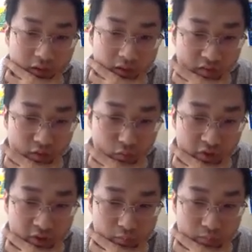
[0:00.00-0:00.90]
And then
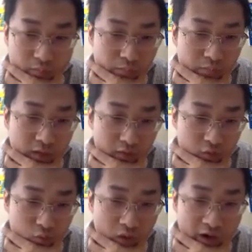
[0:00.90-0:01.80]
we can
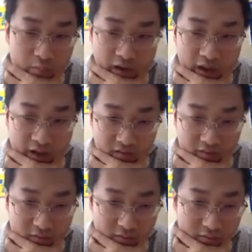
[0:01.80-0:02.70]
bound y by x.